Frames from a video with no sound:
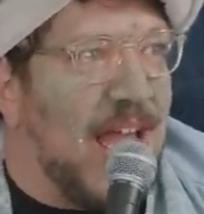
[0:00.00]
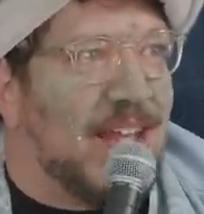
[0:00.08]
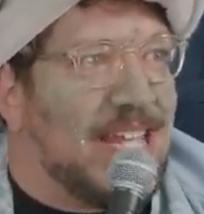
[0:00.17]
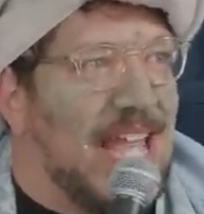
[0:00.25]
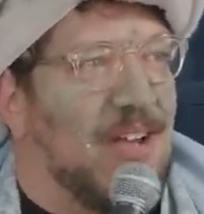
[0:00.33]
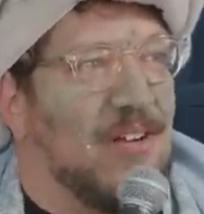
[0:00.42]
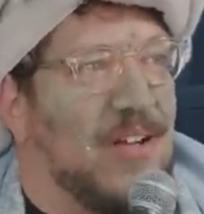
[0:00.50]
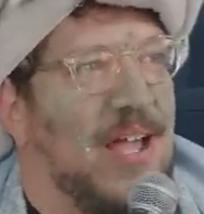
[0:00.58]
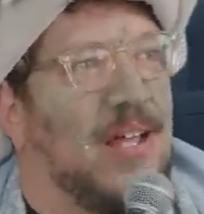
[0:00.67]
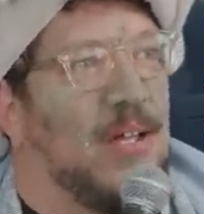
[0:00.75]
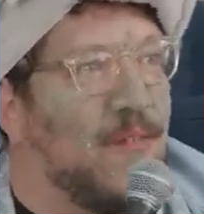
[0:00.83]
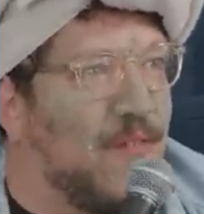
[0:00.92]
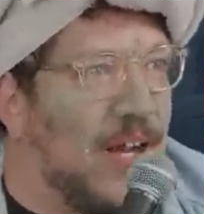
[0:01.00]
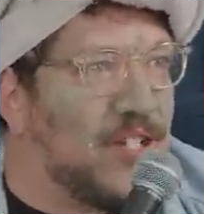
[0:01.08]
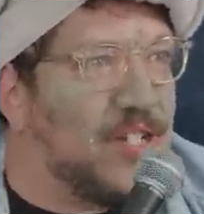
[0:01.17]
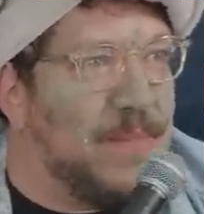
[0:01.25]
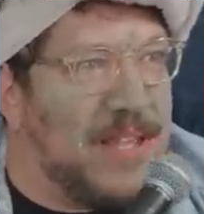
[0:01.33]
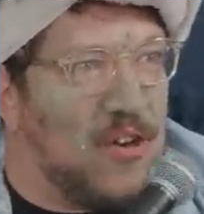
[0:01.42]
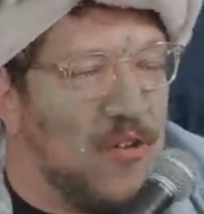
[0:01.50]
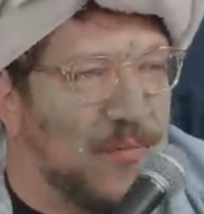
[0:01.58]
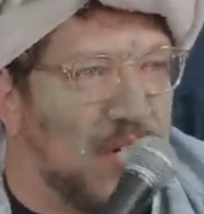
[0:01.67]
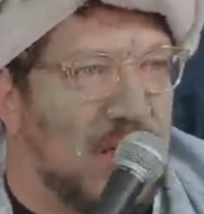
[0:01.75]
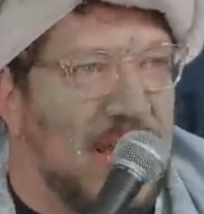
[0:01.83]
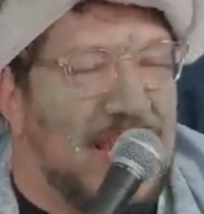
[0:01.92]
and count on HelloFresh to make home
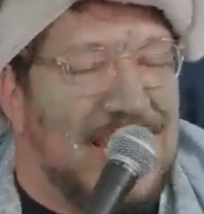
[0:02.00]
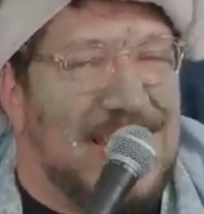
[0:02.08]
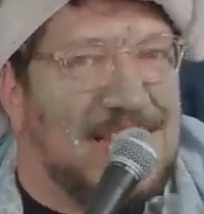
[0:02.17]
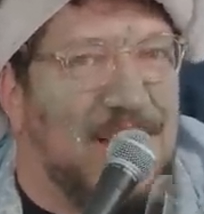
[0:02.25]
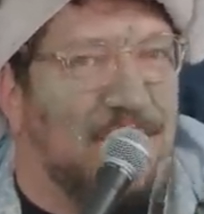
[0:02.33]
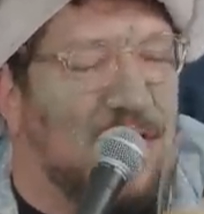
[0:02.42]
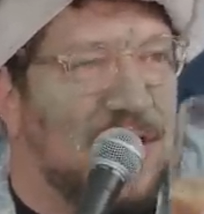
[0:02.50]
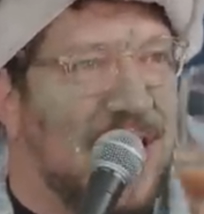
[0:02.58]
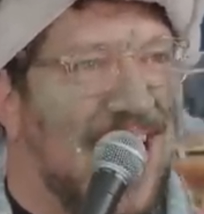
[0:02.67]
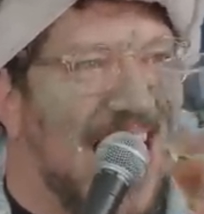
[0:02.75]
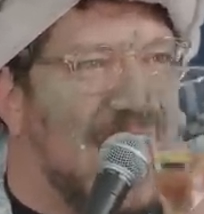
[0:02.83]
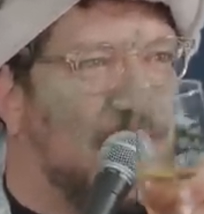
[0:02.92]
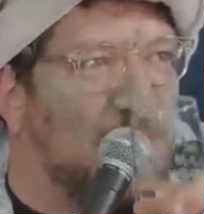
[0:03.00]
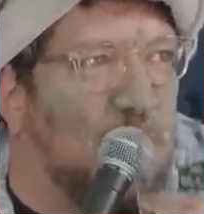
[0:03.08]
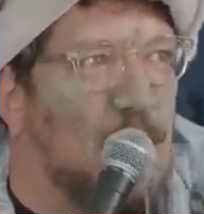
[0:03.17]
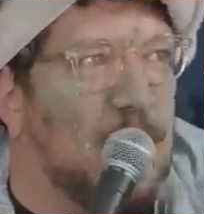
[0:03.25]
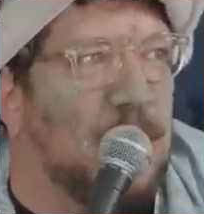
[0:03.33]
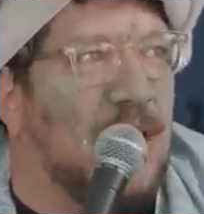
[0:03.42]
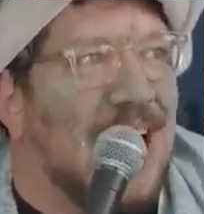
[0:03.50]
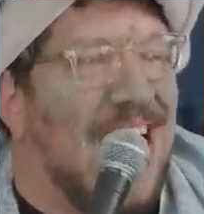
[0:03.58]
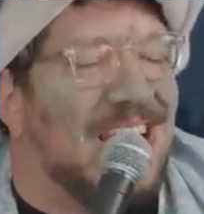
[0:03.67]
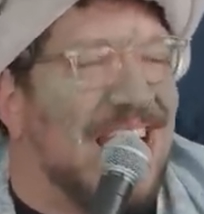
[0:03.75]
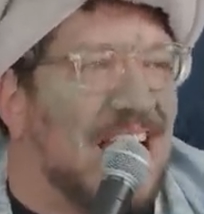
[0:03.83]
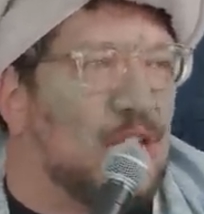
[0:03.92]
cooking easy, fun, and affordable.
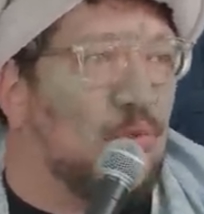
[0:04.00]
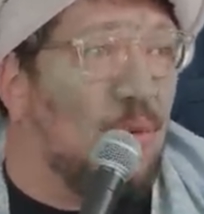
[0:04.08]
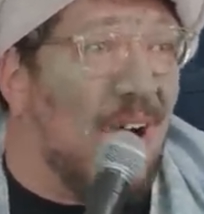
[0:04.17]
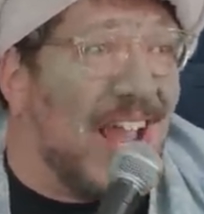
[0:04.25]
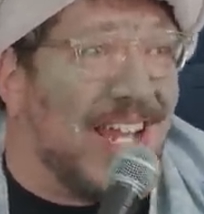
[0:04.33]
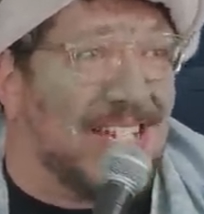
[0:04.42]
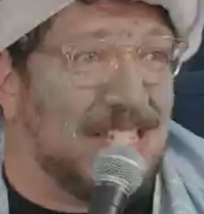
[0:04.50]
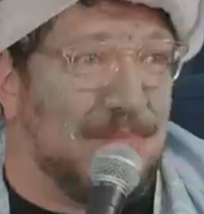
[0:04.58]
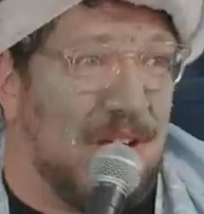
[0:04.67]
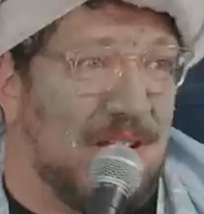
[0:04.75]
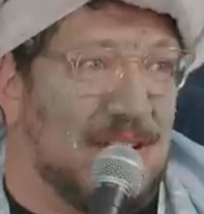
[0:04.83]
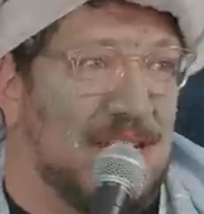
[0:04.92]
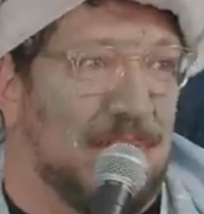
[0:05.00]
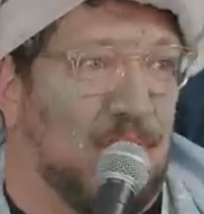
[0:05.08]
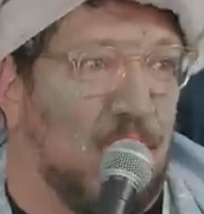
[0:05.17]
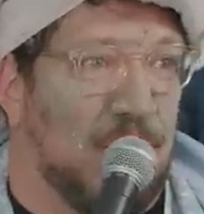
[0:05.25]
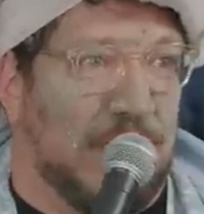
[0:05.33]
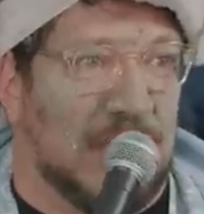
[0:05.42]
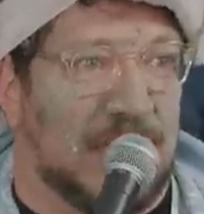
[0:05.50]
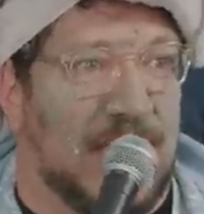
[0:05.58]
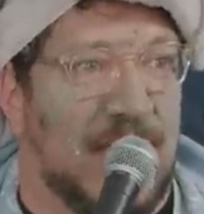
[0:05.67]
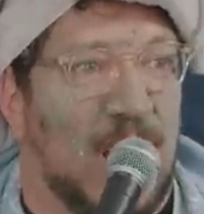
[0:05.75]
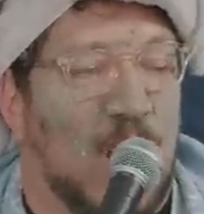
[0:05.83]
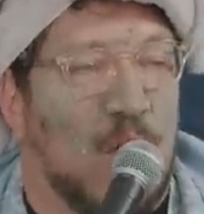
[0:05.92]
And that's why it is America's number one meal
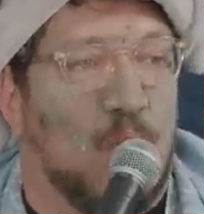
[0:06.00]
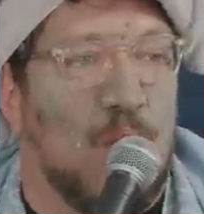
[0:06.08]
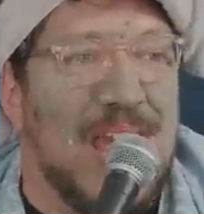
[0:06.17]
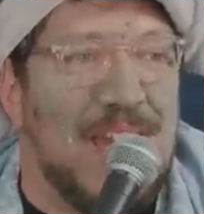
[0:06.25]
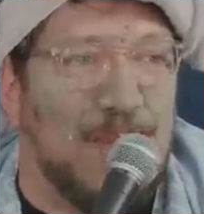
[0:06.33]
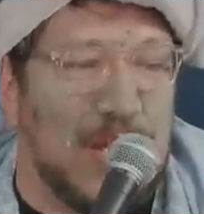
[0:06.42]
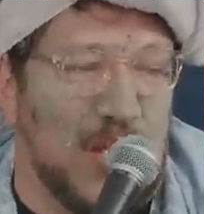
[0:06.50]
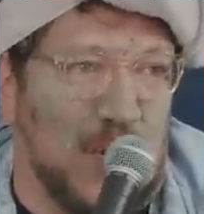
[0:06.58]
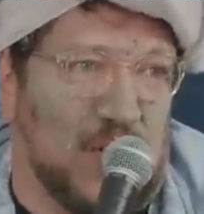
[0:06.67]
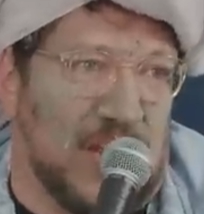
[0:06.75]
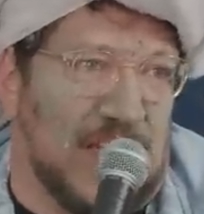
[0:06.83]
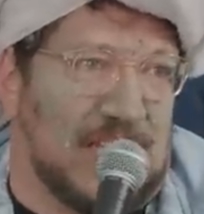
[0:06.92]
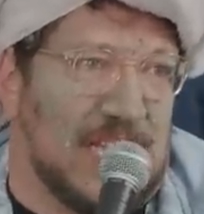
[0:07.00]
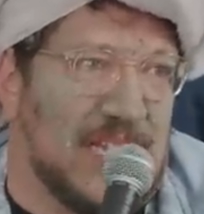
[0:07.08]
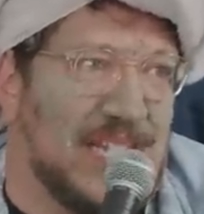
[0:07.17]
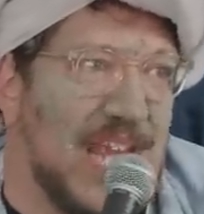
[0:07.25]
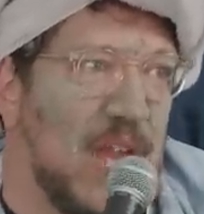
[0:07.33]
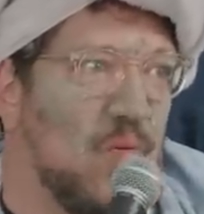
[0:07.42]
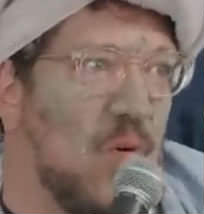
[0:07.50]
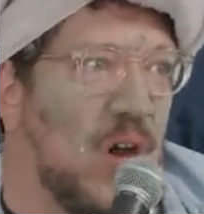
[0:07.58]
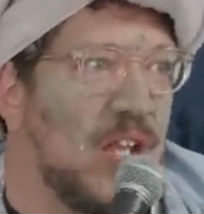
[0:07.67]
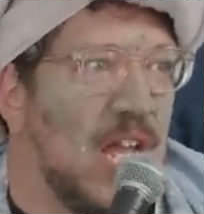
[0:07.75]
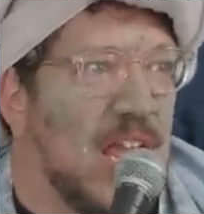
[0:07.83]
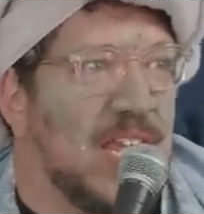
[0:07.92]
kit. We've been using it since day
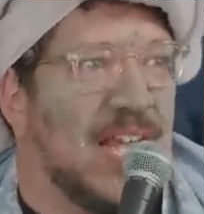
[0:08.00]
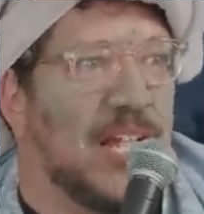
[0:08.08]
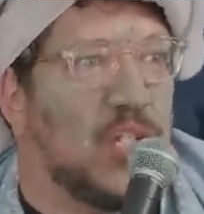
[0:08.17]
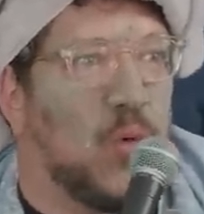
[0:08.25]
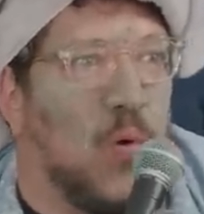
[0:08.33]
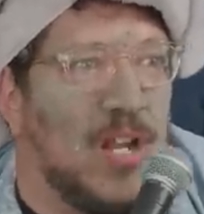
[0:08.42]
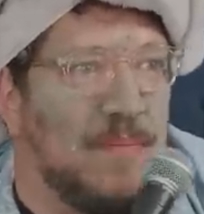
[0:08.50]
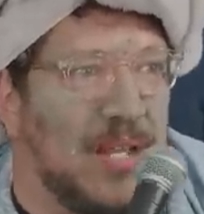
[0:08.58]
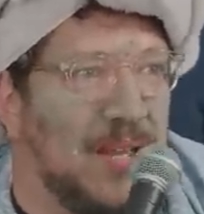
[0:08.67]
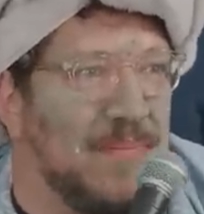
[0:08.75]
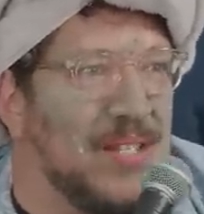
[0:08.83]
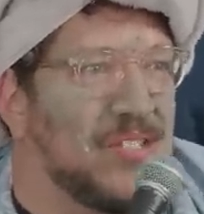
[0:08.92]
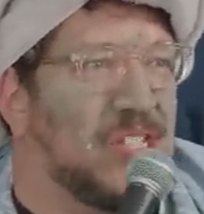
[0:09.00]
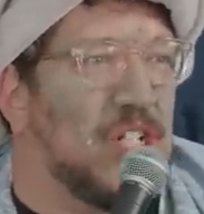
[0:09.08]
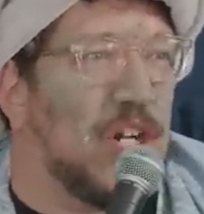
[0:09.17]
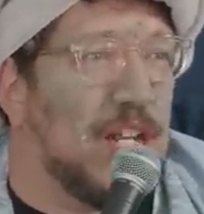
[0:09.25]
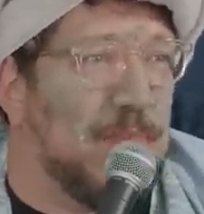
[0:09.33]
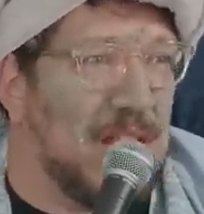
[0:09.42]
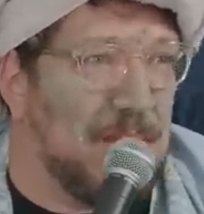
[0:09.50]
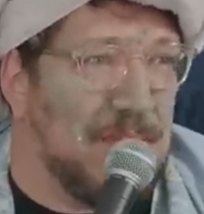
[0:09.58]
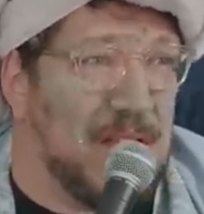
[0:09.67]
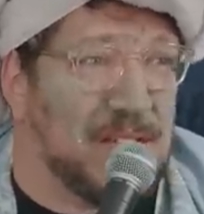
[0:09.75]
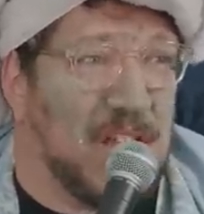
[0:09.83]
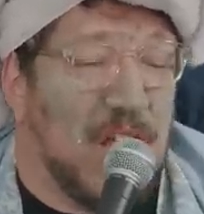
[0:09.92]
one. You got 20 minute meals, 30 minute
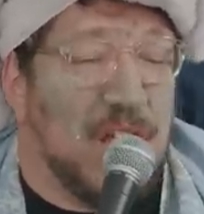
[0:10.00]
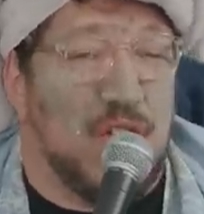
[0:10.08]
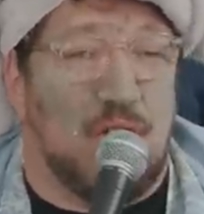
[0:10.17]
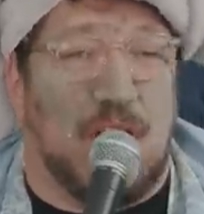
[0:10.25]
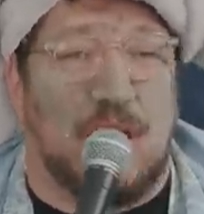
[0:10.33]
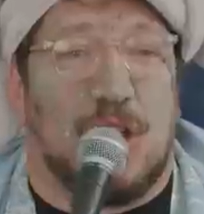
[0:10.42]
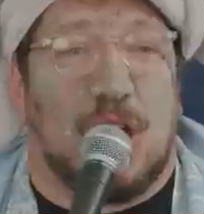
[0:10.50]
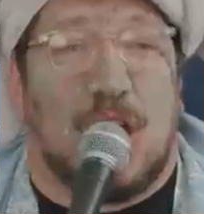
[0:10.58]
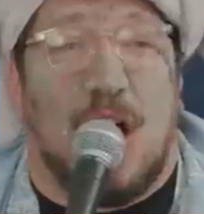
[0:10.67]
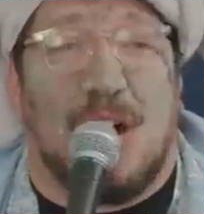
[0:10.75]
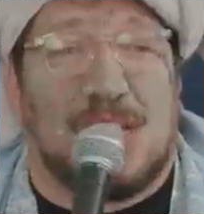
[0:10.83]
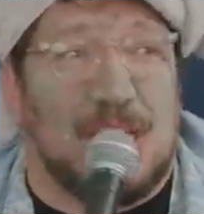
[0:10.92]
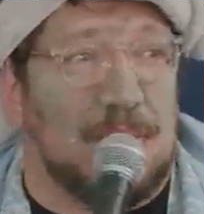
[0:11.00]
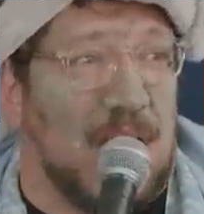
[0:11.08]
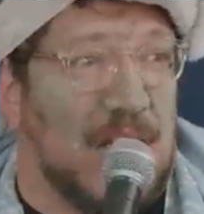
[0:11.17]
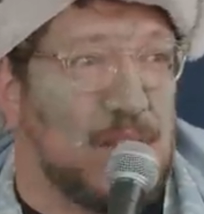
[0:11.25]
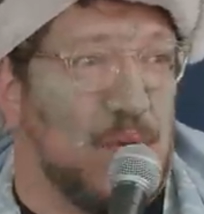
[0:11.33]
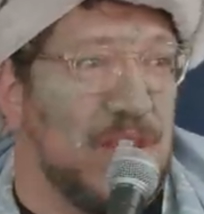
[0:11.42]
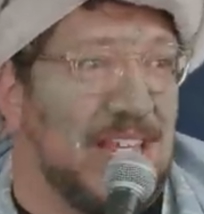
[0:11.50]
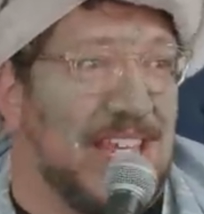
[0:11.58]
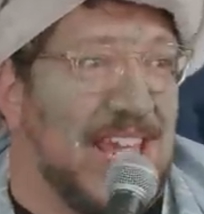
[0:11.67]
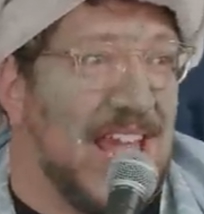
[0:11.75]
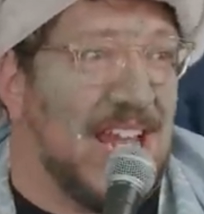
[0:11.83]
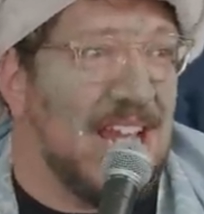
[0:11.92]
meals. You could customize what you
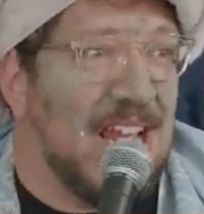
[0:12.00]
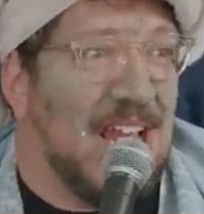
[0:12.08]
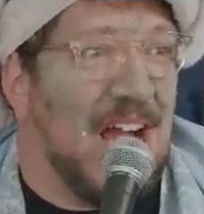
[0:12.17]
get.